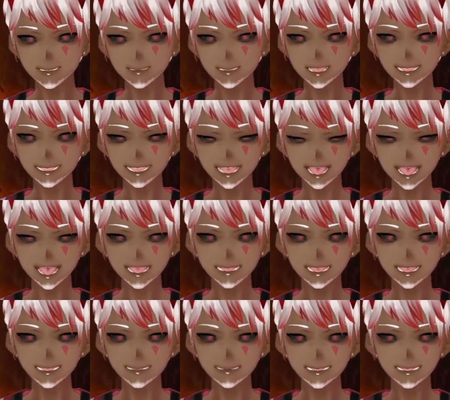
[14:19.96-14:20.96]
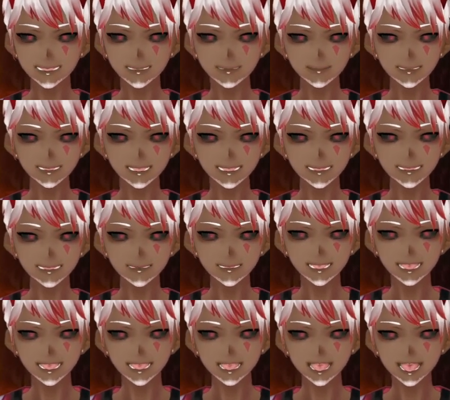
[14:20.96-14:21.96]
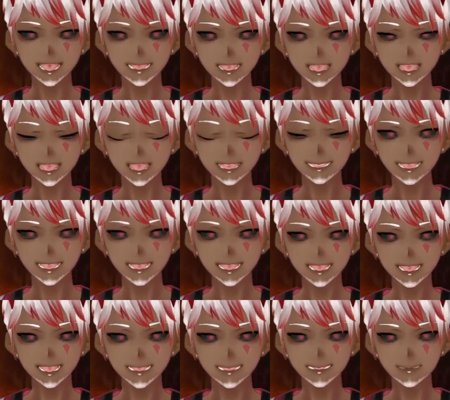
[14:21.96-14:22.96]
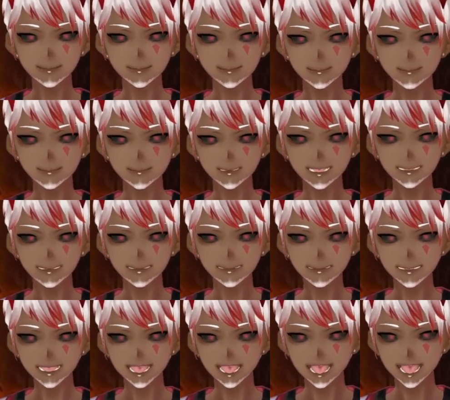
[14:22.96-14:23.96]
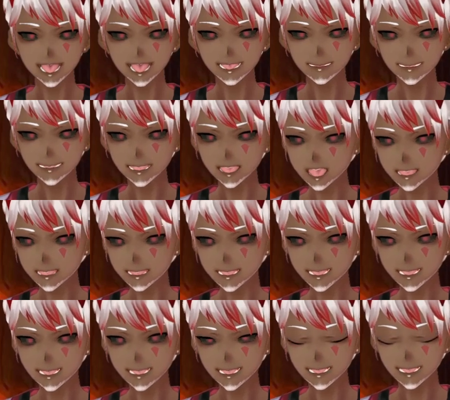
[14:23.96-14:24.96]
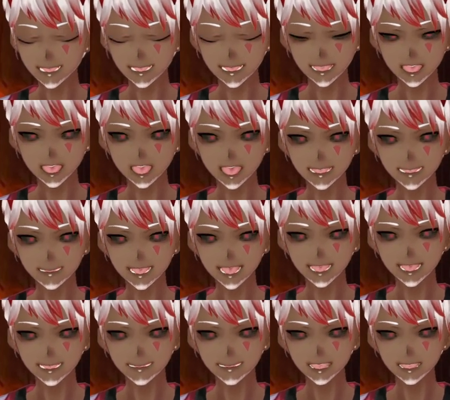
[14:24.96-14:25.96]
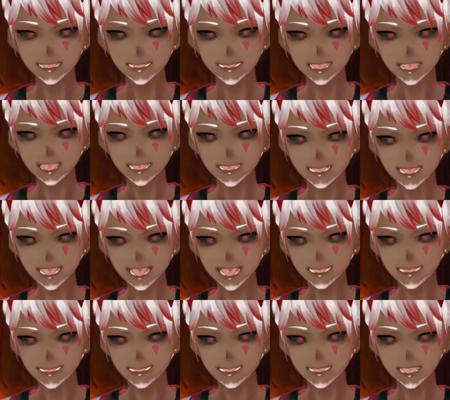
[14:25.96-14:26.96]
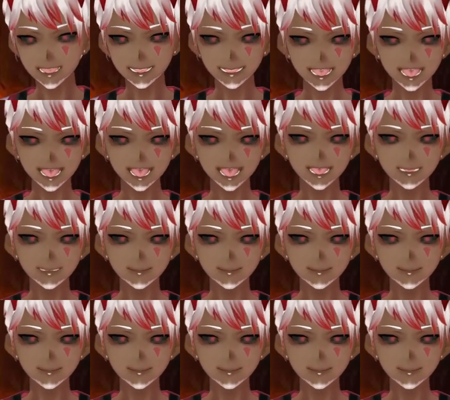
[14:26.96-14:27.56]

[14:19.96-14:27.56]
that I just didn't think about making this uh, story video, uh, the story time video until now.